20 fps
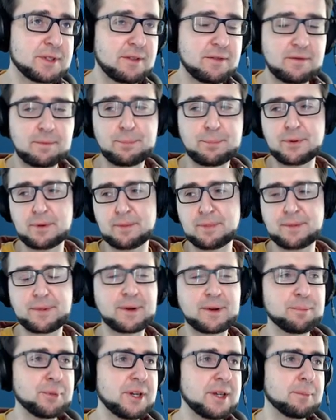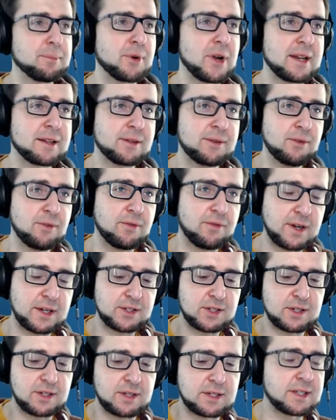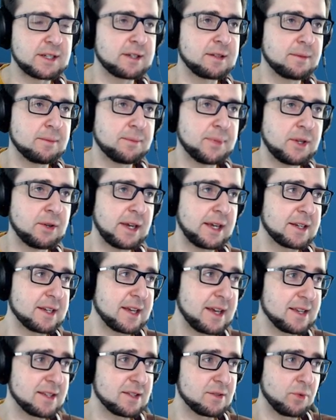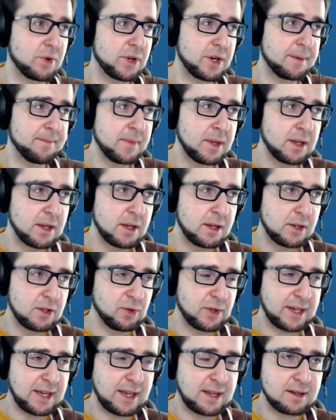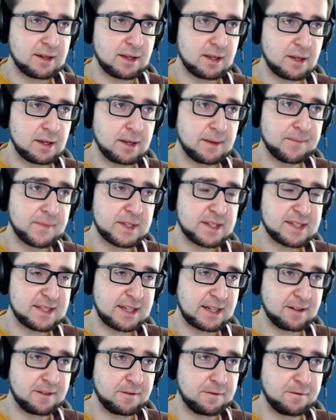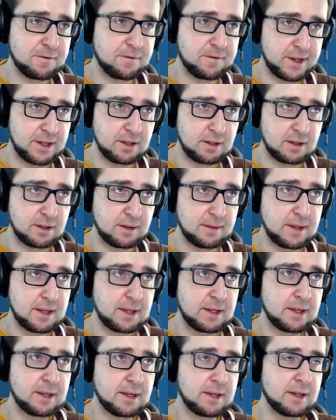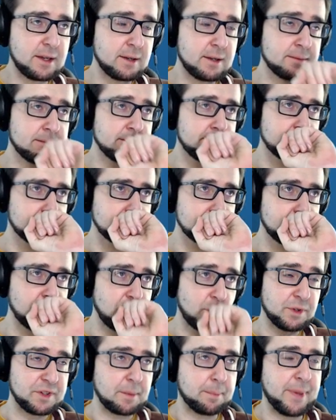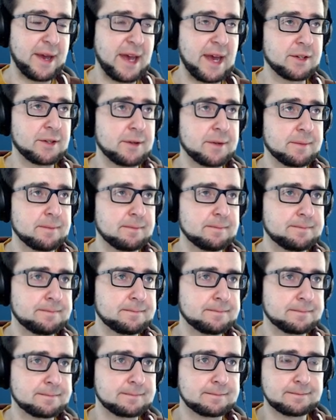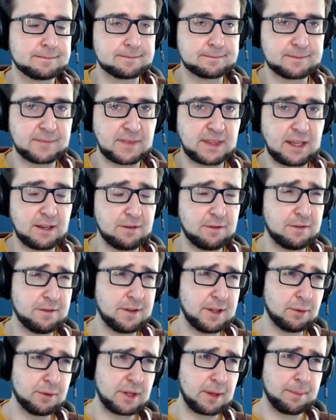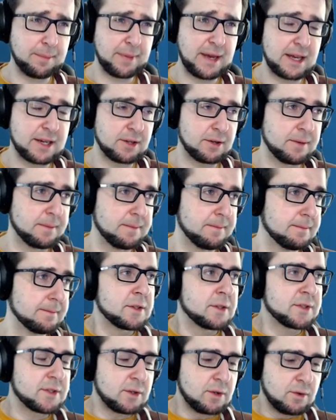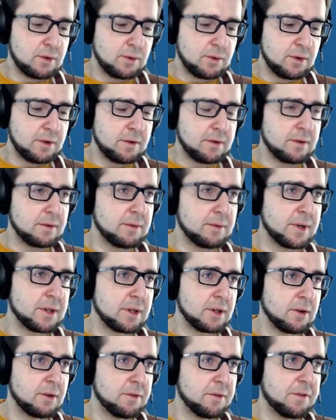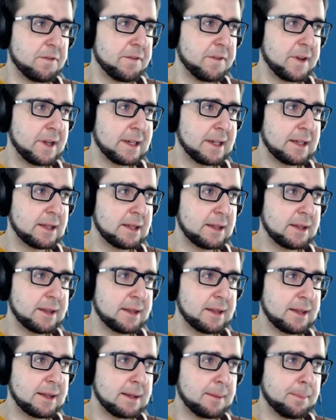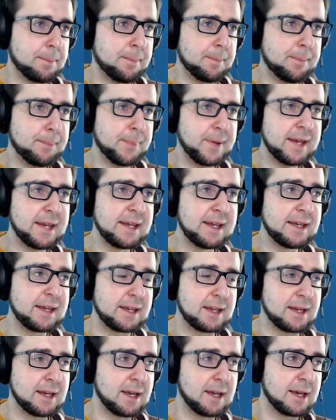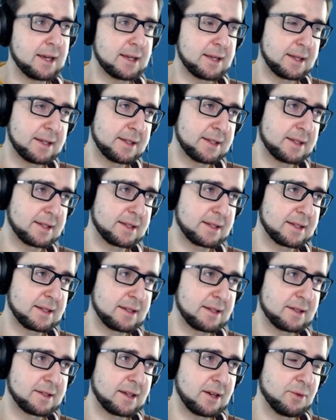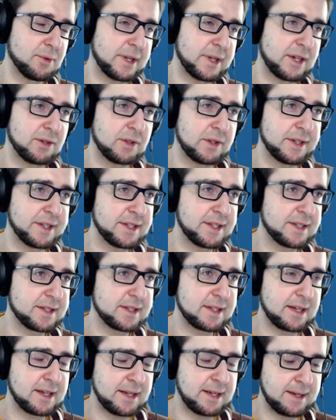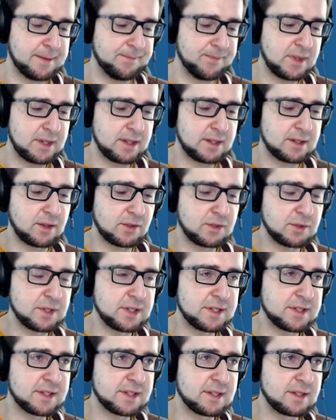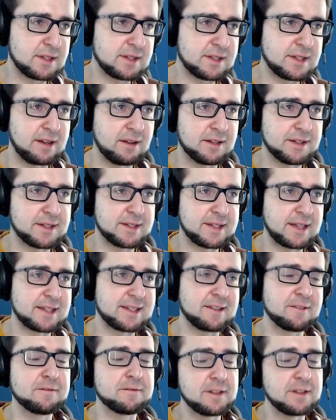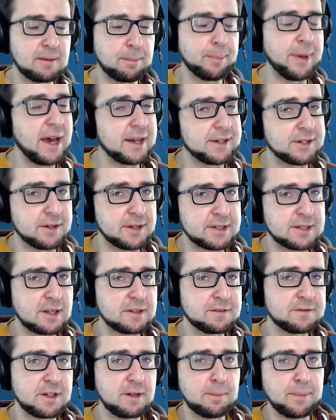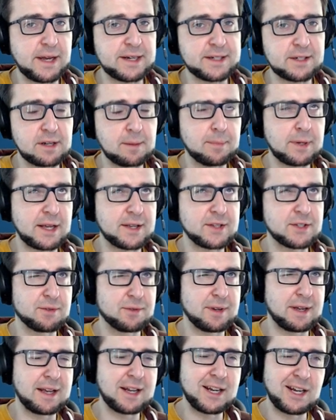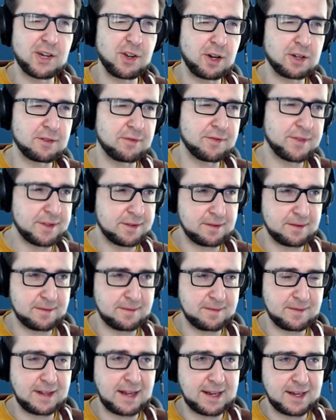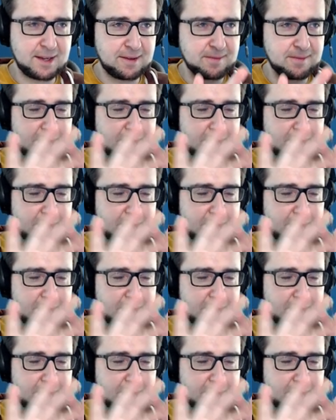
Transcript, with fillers: a pretty brand new function that PICO eight has, where you can um, set a fill with a pattern. A fill with a pattern. So we're going to go fill P is, is how we call this. Um, so this cell sets a fill pattern. That fill pattern applies to a lot of the like